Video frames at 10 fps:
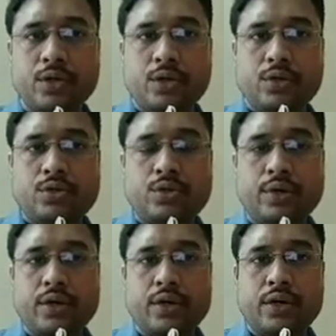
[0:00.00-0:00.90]
So
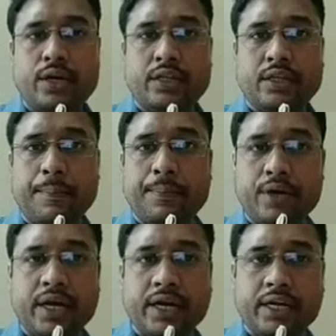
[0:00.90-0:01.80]
in the
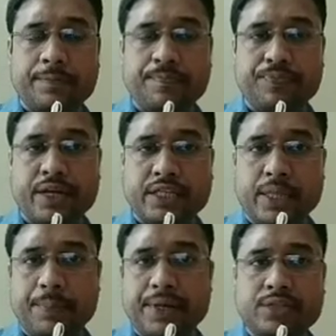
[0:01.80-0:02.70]
product, at the
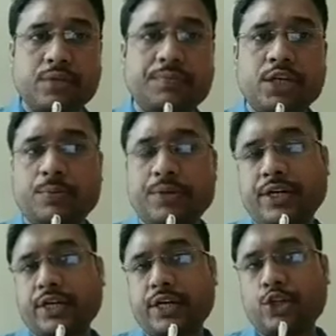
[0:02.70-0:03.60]
place of
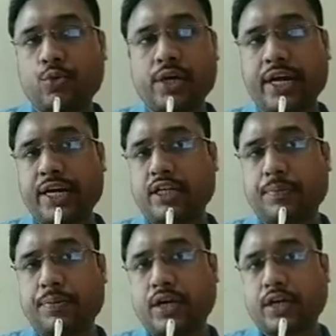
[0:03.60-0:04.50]
denominator you will write the
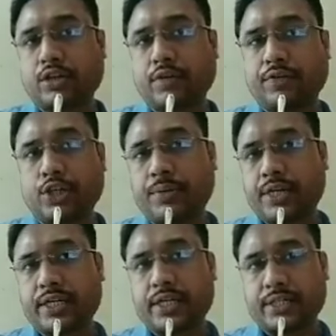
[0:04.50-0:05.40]
product of
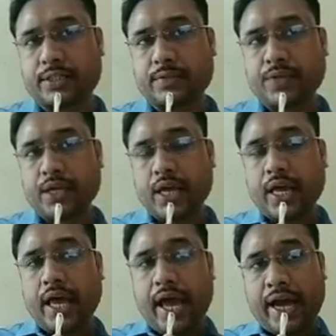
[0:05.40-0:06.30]
denominators,
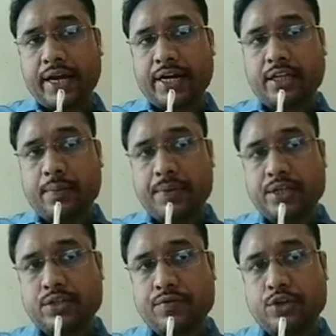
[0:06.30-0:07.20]
and at the
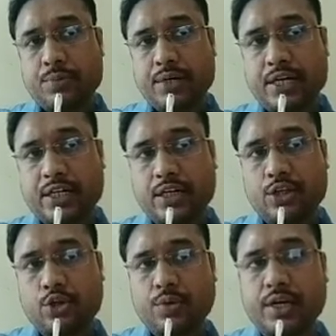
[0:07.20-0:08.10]
place of numerator
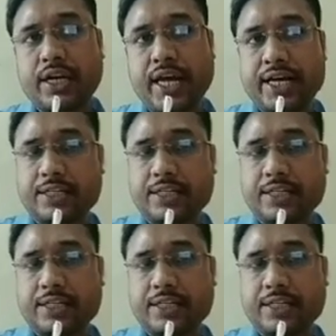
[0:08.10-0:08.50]
you will write